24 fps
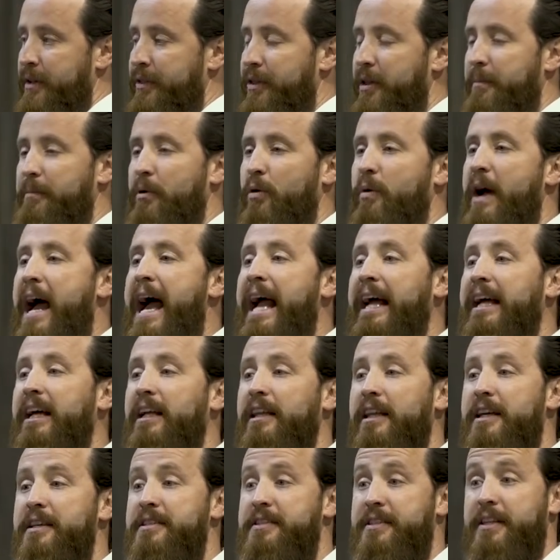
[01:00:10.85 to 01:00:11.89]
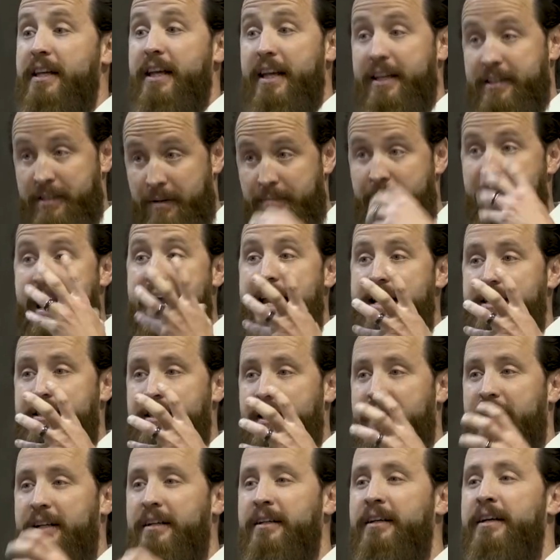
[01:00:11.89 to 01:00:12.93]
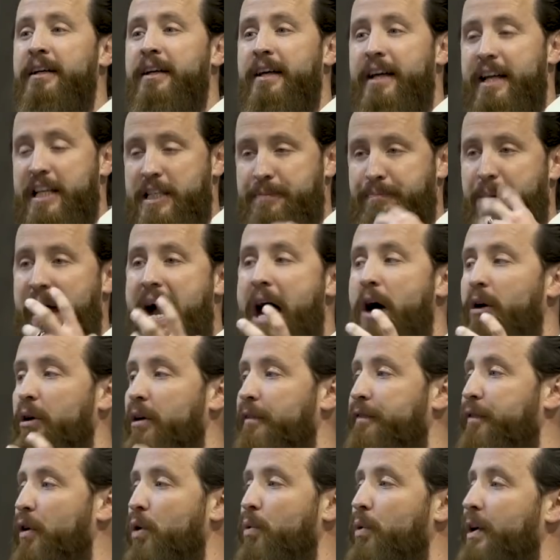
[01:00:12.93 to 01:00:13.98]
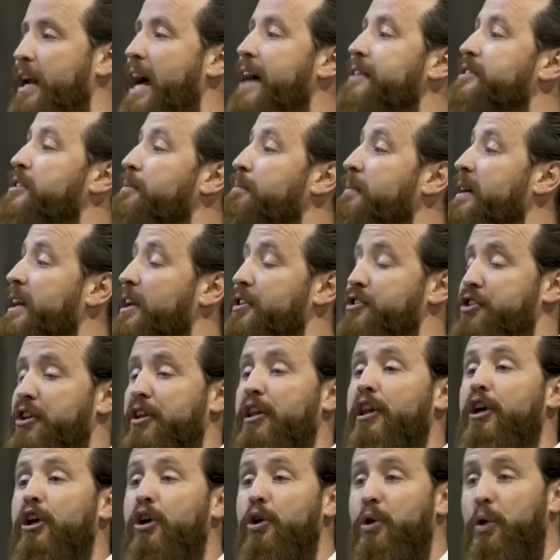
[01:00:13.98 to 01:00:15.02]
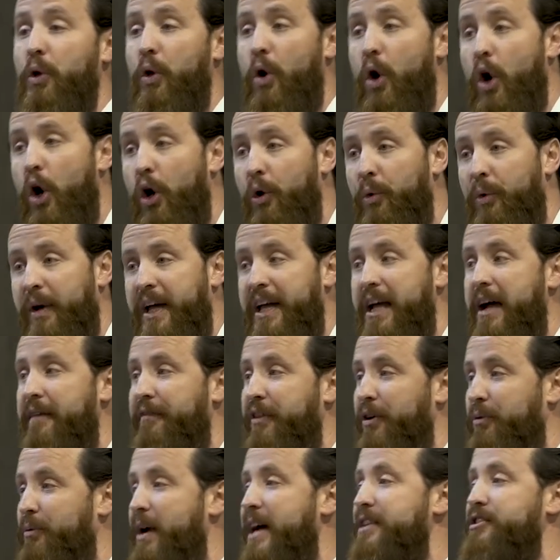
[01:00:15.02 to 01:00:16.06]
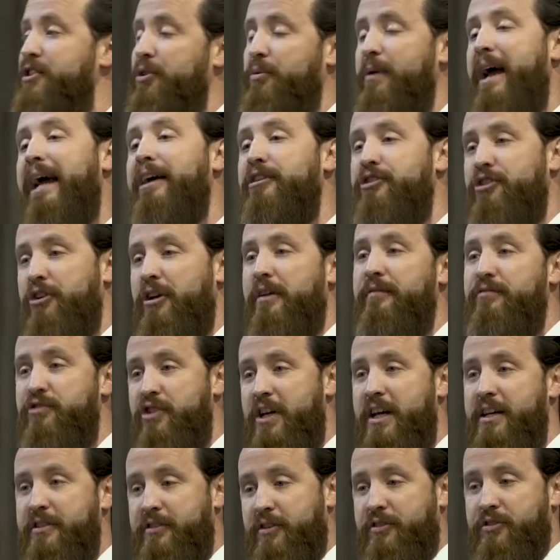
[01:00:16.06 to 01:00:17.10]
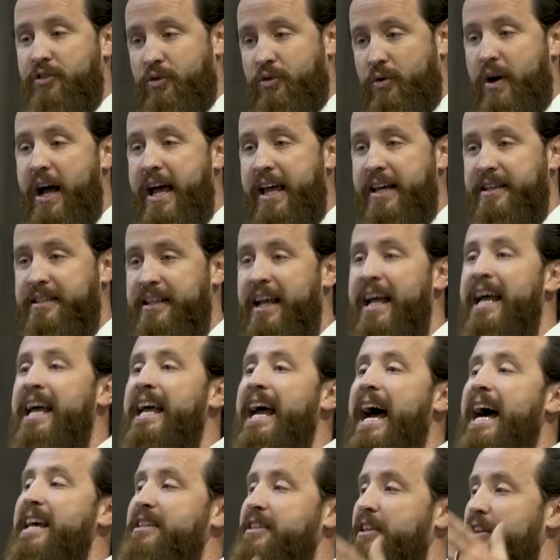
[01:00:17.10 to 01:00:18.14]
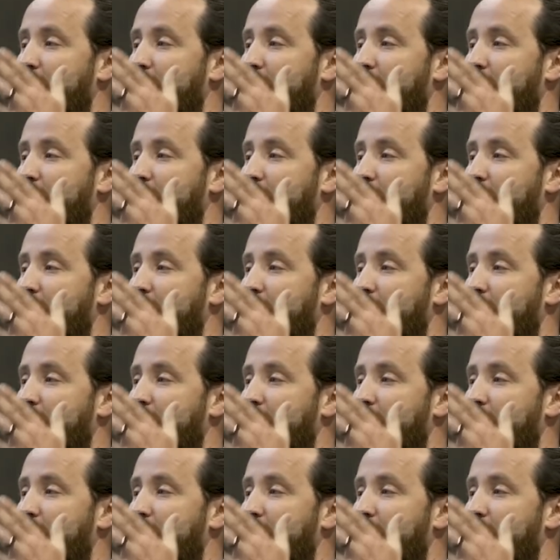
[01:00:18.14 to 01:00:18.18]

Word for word: The miraculous is amazing. It's powerful. We're not diminishing the glory of the resurrection of Jesus Christ as